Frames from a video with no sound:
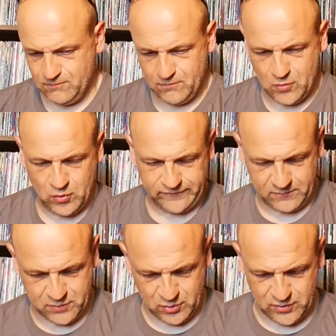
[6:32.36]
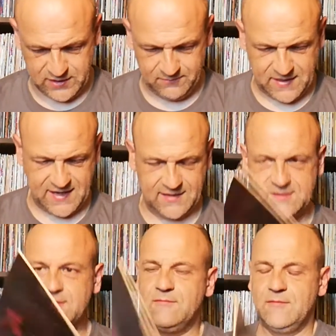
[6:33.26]
more of a boogie band
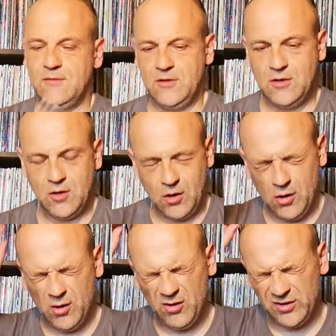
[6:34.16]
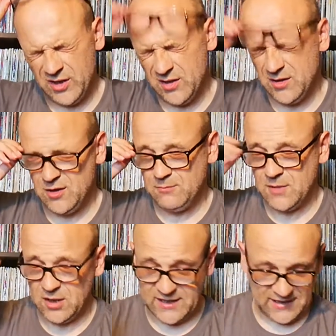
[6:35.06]
on
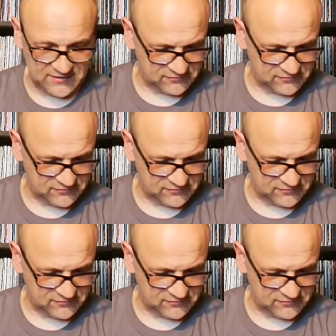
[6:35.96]
Mark Kelly's